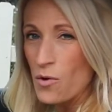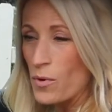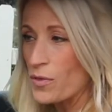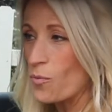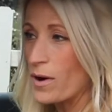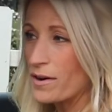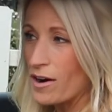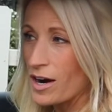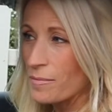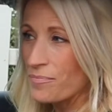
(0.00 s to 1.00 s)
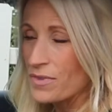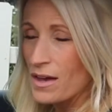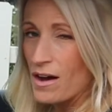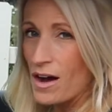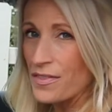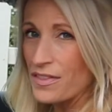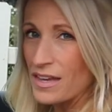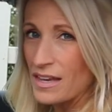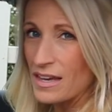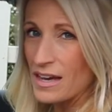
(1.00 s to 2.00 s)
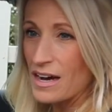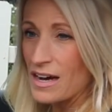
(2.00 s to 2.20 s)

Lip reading: with one arm on the